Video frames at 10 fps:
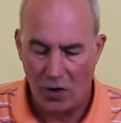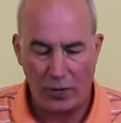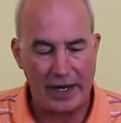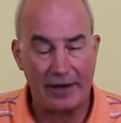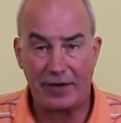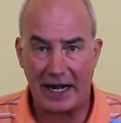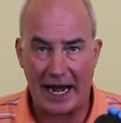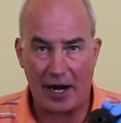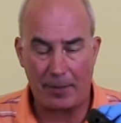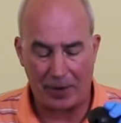We have an
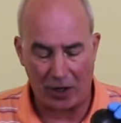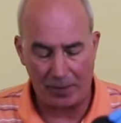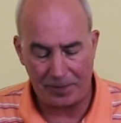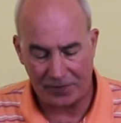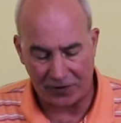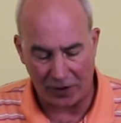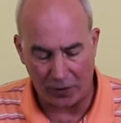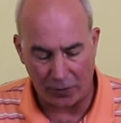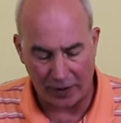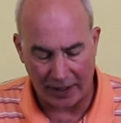air bulb,
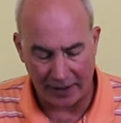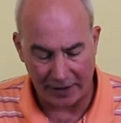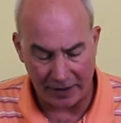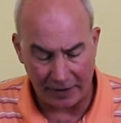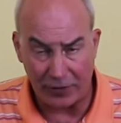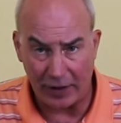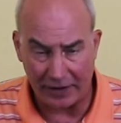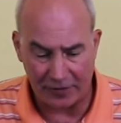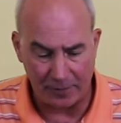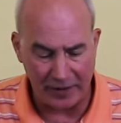so if you
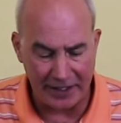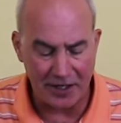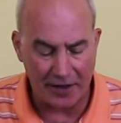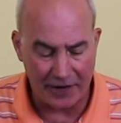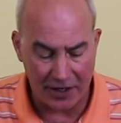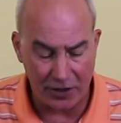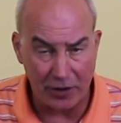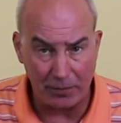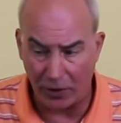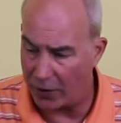get some lint on there, you
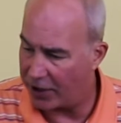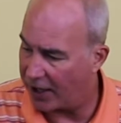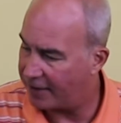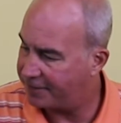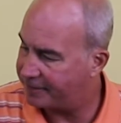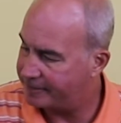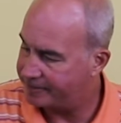can blow it off.